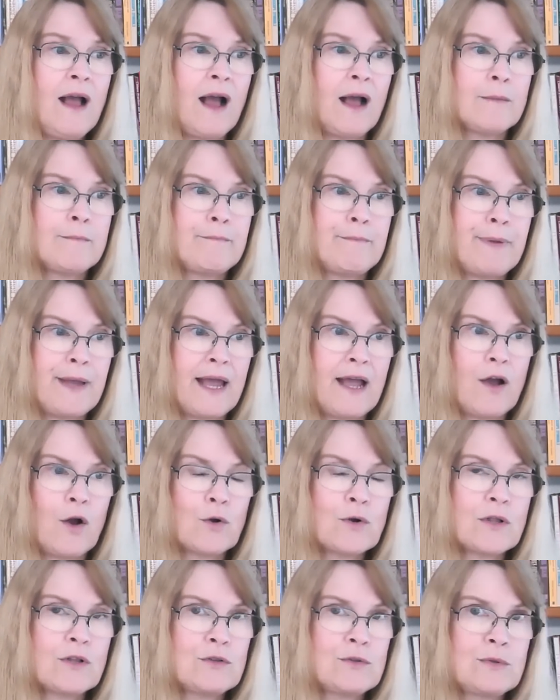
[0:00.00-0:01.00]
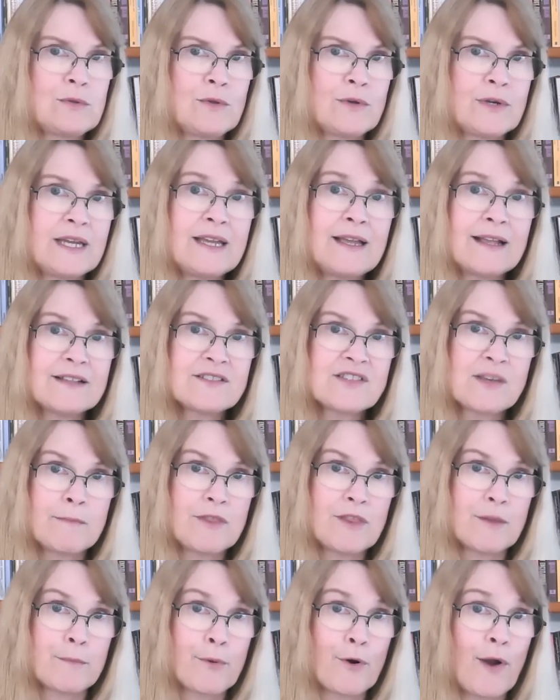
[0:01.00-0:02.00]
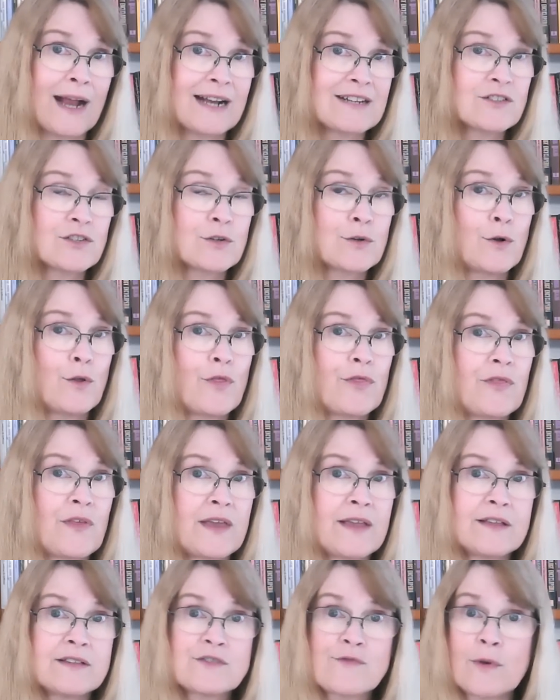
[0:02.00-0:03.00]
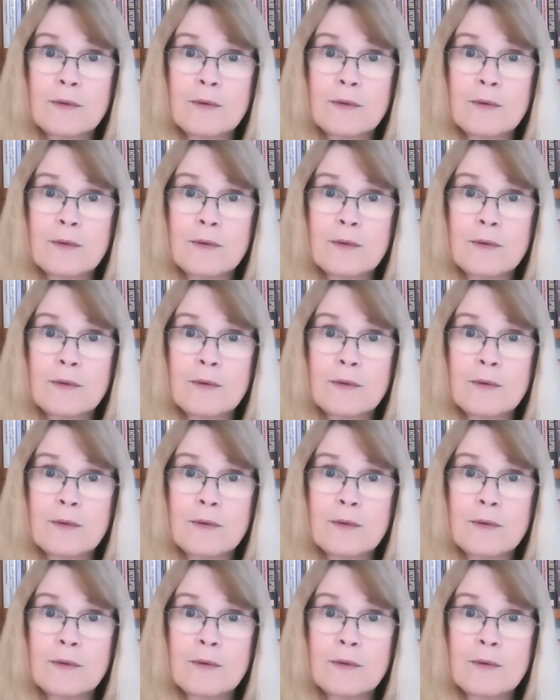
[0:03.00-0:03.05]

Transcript: about looking at some of the practical things